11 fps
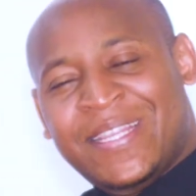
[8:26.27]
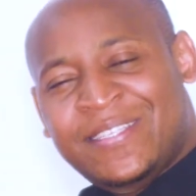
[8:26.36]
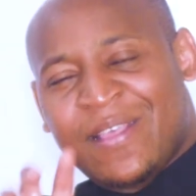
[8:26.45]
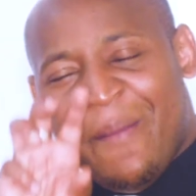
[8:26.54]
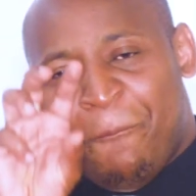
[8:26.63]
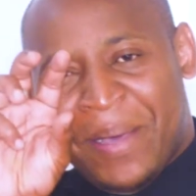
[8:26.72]
But
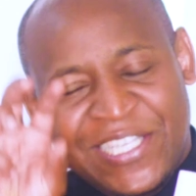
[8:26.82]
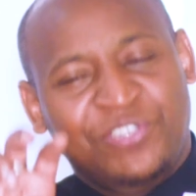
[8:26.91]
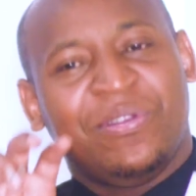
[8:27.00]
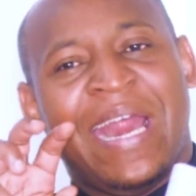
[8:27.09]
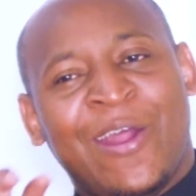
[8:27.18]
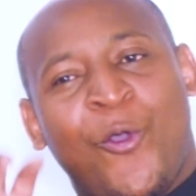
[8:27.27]

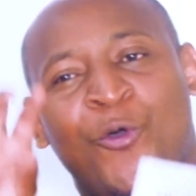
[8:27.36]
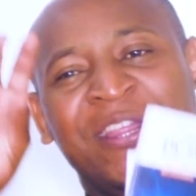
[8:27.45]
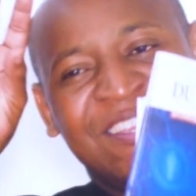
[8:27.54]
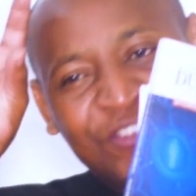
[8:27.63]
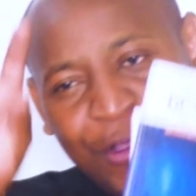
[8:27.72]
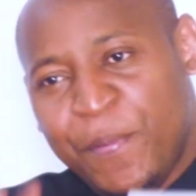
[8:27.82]
particularly on
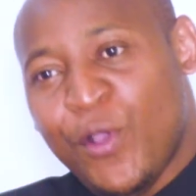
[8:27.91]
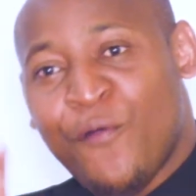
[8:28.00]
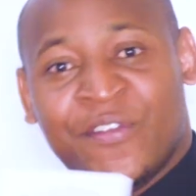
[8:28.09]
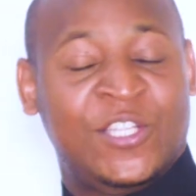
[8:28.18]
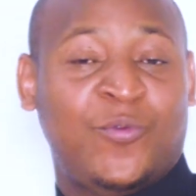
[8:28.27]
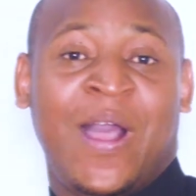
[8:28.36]
the topic
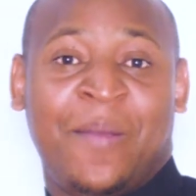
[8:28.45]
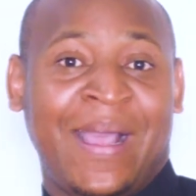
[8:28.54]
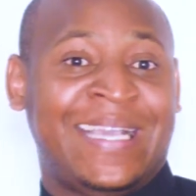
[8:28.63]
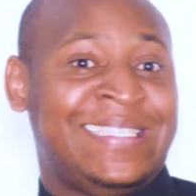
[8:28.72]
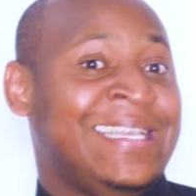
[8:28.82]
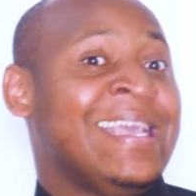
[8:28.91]
of network
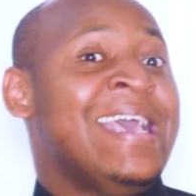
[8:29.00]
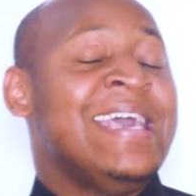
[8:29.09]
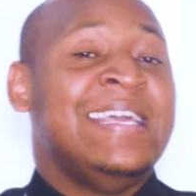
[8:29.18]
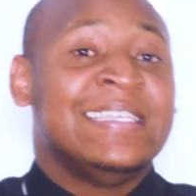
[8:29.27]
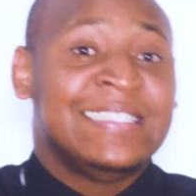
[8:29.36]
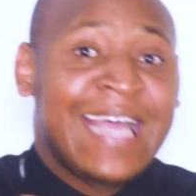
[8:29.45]
marketing.
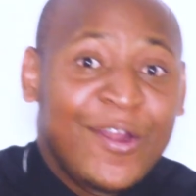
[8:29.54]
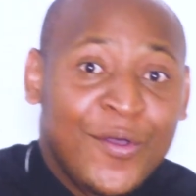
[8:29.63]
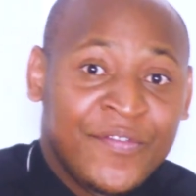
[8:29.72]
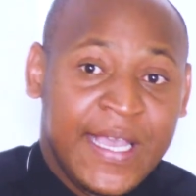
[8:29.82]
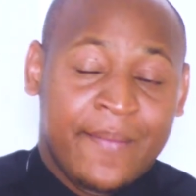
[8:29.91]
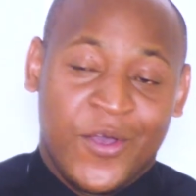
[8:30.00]
There's none
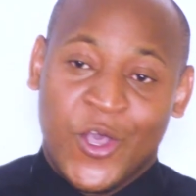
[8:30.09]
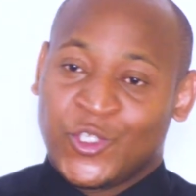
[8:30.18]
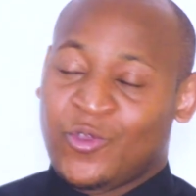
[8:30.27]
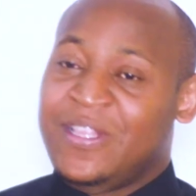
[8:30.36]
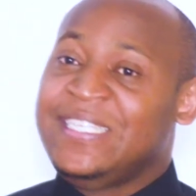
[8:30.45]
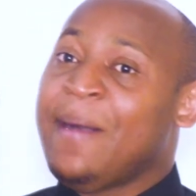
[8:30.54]
of them.
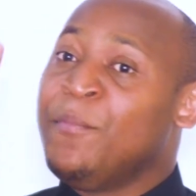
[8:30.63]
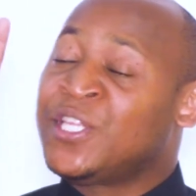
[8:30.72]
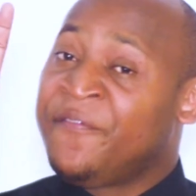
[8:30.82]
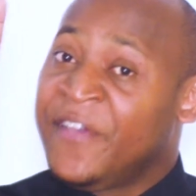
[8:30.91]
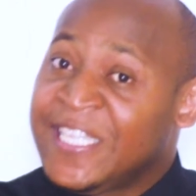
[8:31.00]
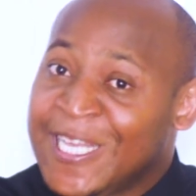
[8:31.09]
So these are
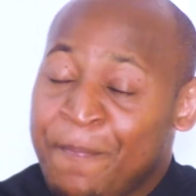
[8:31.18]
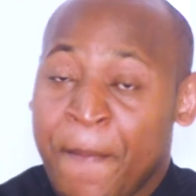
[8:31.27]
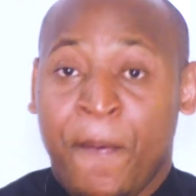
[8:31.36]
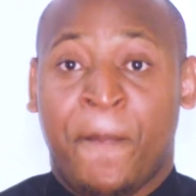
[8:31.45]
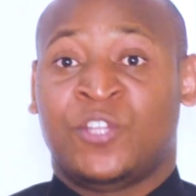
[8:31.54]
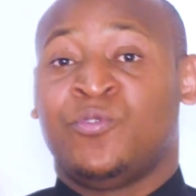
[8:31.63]
motivated
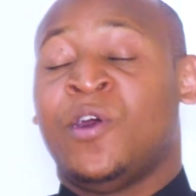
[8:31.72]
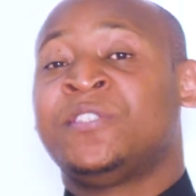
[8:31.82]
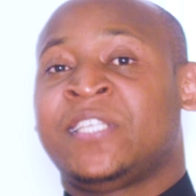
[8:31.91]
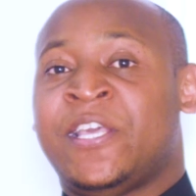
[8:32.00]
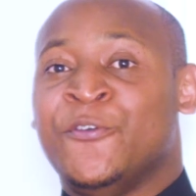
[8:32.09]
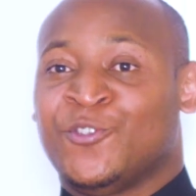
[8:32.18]
people, but without
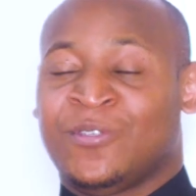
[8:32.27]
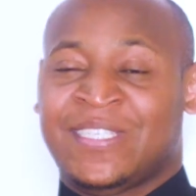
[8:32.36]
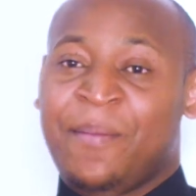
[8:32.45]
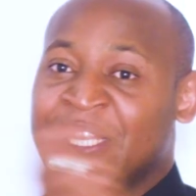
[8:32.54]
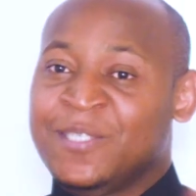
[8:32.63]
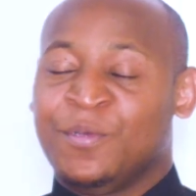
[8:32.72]
skills. So
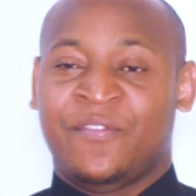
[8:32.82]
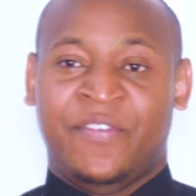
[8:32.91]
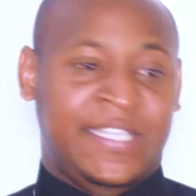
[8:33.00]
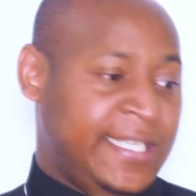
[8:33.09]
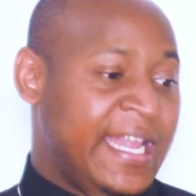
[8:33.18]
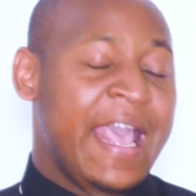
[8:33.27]
someone is
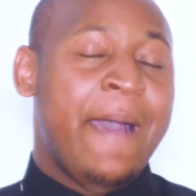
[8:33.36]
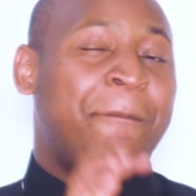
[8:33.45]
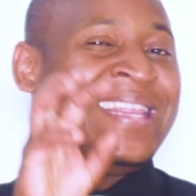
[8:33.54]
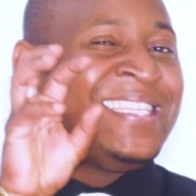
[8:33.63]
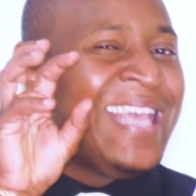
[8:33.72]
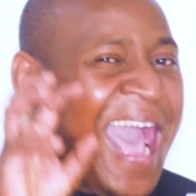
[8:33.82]
motivated,
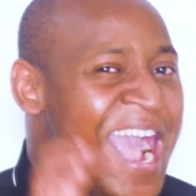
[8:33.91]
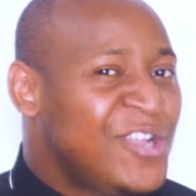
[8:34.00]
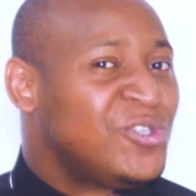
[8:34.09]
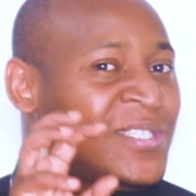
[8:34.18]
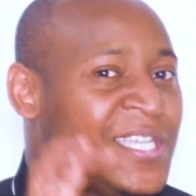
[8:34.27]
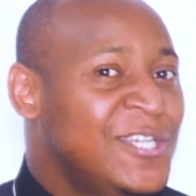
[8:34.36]
but the
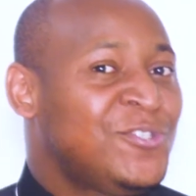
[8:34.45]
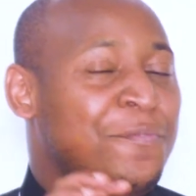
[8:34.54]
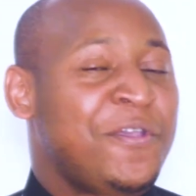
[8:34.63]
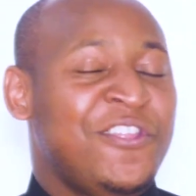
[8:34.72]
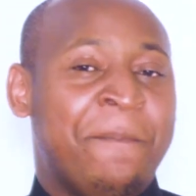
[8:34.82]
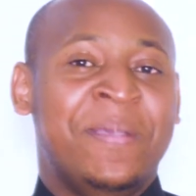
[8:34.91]
actual skills to
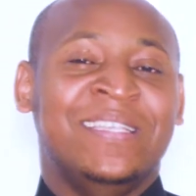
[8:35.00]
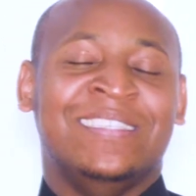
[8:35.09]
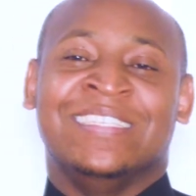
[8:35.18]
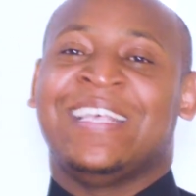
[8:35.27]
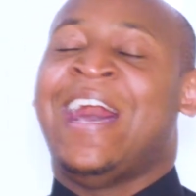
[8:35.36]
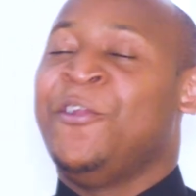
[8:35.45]
build the
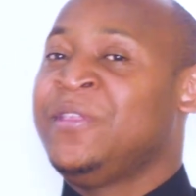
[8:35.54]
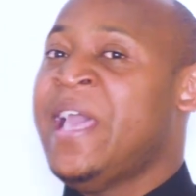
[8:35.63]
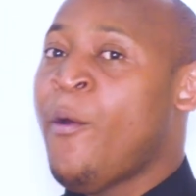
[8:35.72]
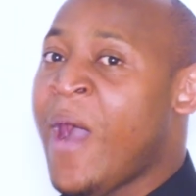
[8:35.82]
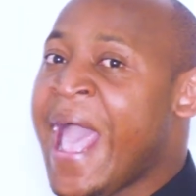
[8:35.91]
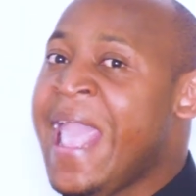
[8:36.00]
business are not
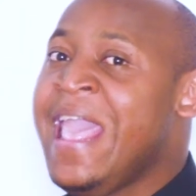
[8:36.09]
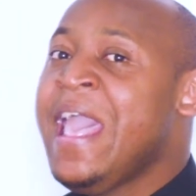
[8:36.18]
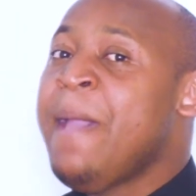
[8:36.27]
there. Why?